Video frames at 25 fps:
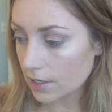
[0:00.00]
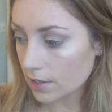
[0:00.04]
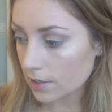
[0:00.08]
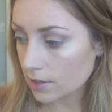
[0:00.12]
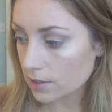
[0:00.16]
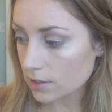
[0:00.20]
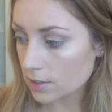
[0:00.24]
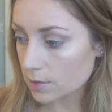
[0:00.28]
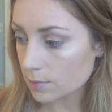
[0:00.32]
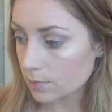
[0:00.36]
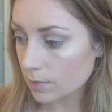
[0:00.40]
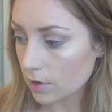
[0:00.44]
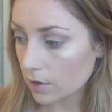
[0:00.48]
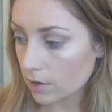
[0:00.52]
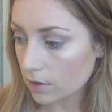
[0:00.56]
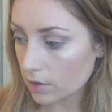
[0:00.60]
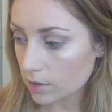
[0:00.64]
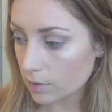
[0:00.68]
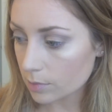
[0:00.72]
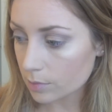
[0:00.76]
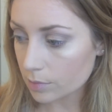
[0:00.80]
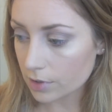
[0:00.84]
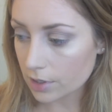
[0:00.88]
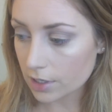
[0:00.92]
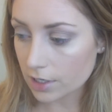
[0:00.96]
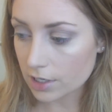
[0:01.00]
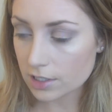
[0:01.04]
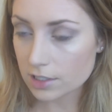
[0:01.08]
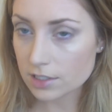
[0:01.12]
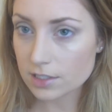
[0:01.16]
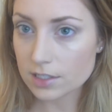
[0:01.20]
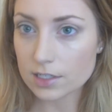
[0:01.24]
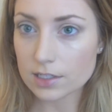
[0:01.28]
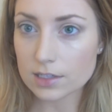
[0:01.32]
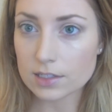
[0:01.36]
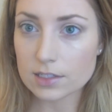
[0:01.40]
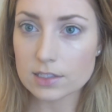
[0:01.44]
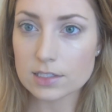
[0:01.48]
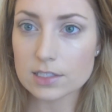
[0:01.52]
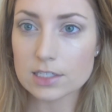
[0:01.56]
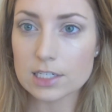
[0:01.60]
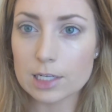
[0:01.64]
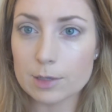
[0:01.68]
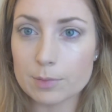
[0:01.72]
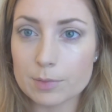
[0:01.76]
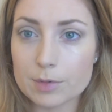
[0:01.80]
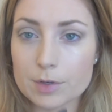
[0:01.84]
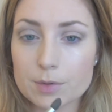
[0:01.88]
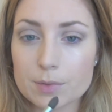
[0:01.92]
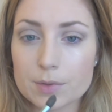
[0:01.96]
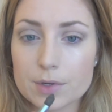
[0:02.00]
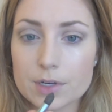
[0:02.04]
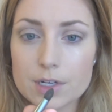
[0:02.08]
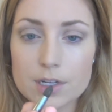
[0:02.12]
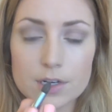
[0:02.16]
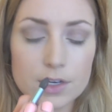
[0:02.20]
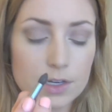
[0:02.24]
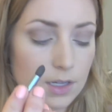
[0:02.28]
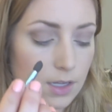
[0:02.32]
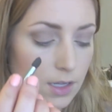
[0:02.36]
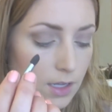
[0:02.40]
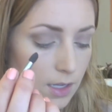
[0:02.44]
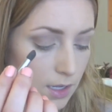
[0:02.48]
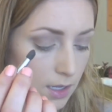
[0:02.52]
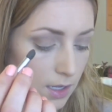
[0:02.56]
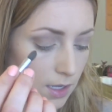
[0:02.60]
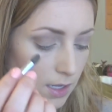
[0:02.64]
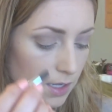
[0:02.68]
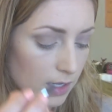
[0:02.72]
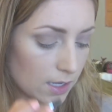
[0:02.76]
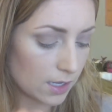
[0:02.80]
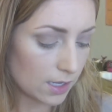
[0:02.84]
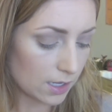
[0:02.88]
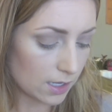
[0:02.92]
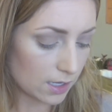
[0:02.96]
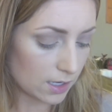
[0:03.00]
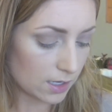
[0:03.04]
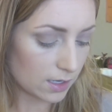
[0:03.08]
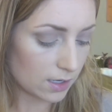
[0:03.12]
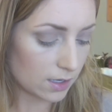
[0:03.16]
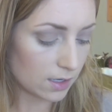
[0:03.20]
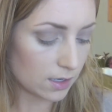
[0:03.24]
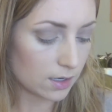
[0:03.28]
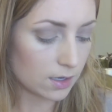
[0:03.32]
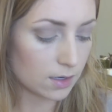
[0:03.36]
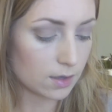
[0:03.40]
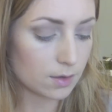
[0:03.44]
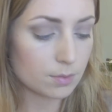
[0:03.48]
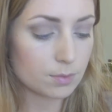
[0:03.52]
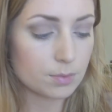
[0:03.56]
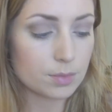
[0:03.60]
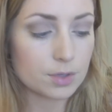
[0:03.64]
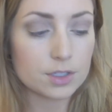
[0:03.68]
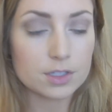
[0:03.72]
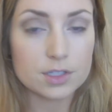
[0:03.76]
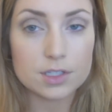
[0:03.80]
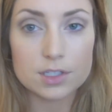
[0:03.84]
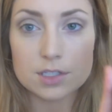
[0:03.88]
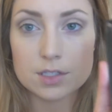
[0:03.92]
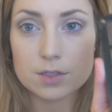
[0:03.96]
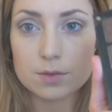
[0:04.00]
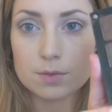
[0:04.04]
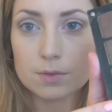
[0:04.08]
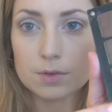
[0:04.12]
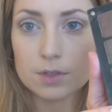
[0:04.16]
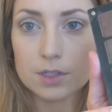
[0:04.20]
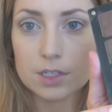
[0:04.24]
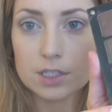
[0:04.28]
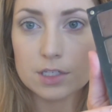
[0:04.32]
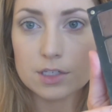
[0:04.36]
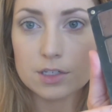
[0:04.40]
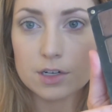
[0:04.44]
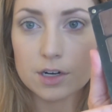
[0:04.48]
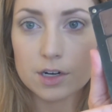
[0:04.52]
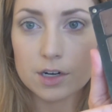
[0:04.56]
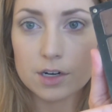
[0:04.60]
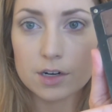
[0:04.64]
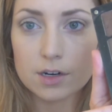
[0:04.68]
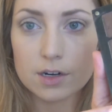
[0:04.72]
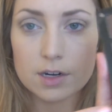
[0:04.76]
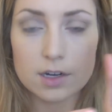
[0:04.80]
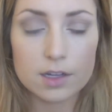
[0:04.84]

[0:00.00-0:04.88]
Take a smaller brush like this tapered one and put this really darker